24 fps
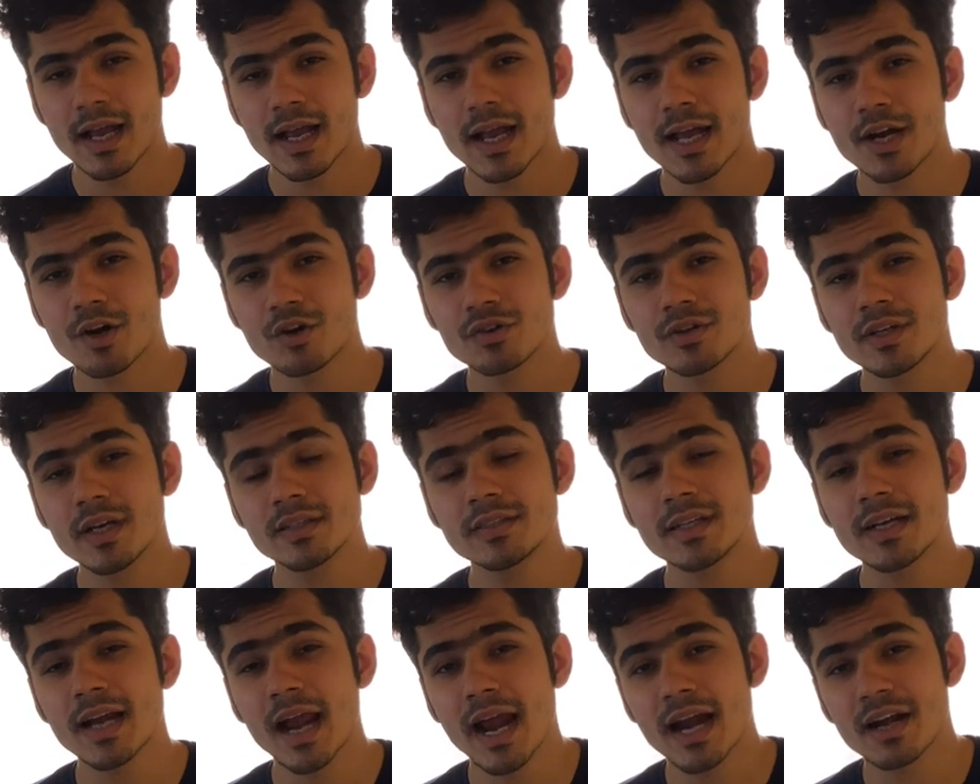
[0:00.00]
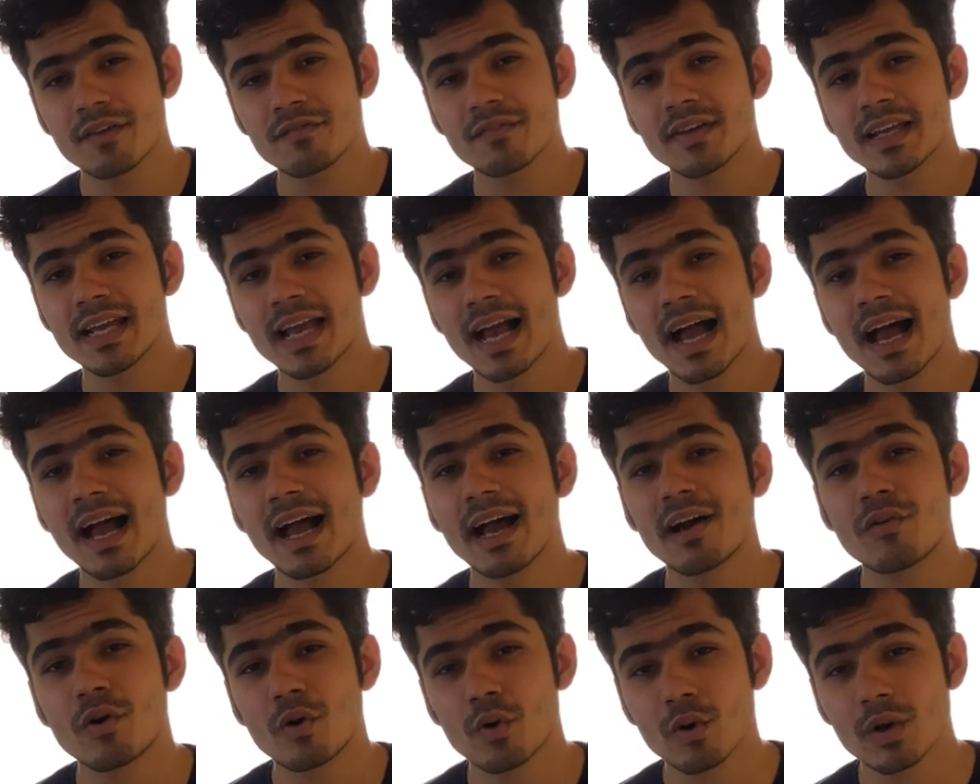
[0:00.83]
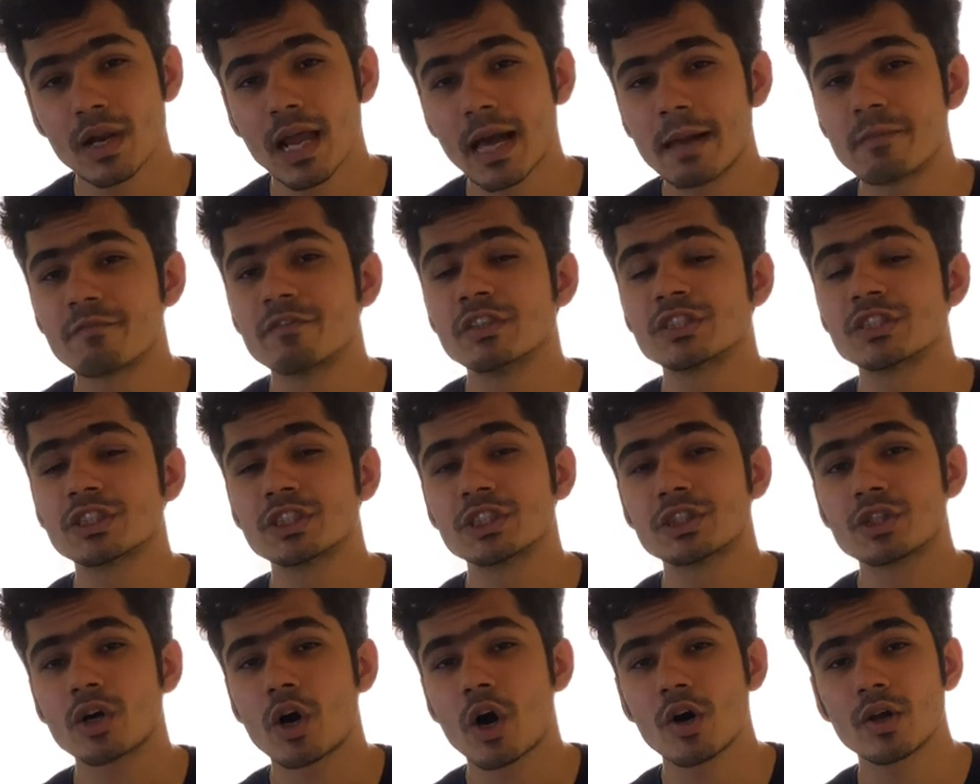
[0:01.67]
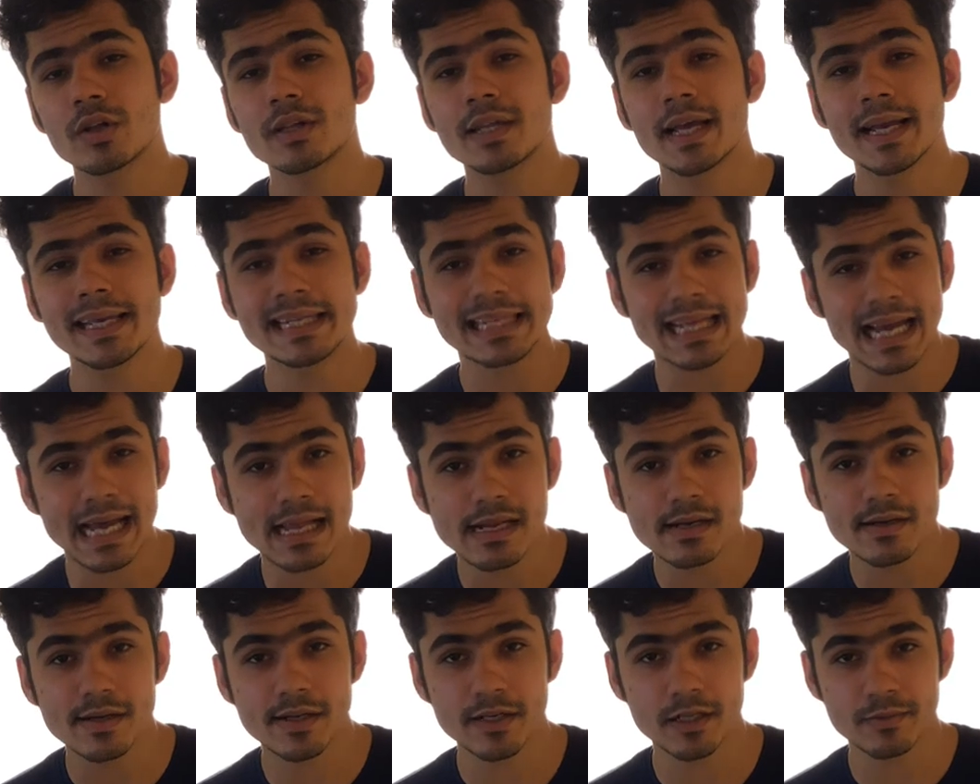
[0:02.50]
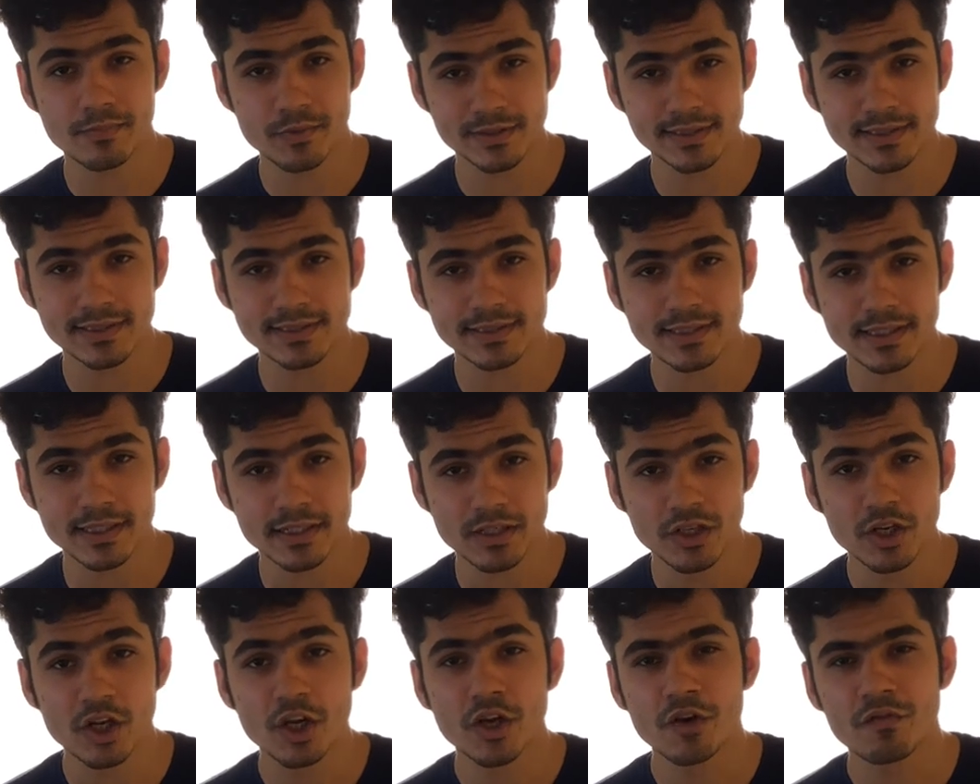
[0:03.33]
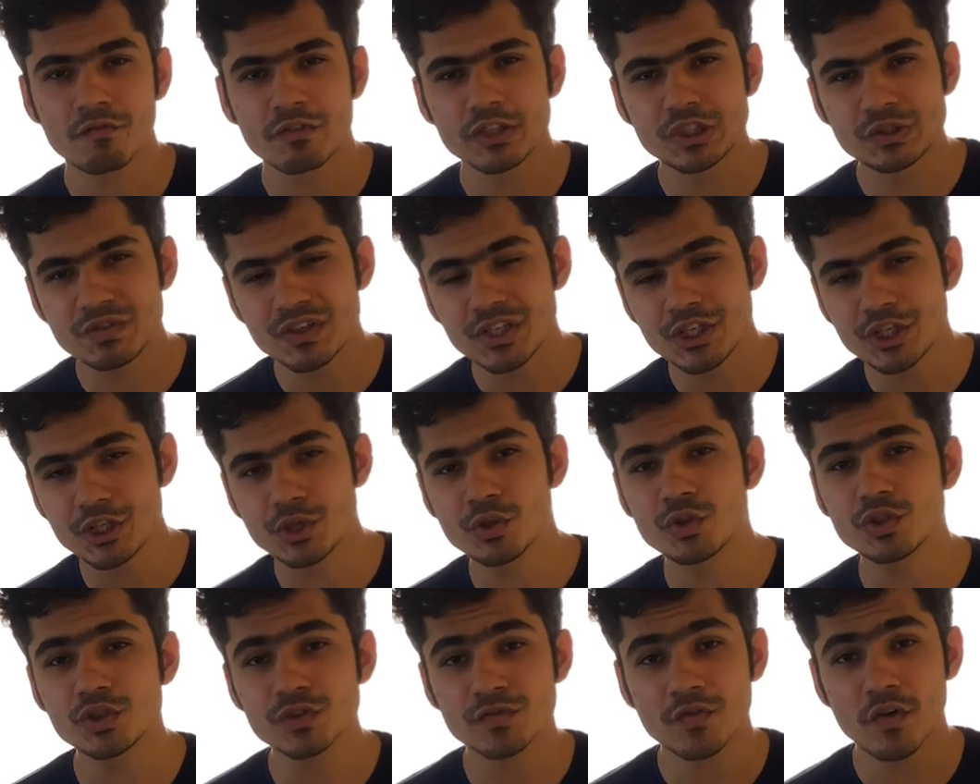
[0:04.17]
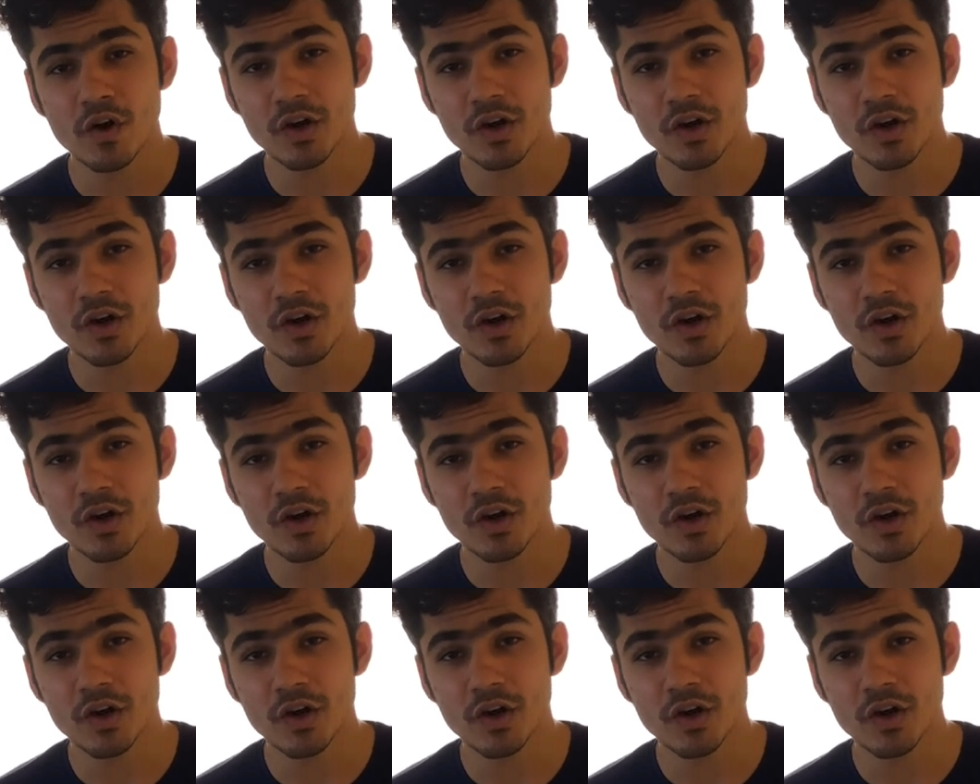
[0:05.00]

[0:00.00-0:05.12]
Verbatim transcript: And on the other hand, we have OLAP, which is Online Analytical Processing, which we use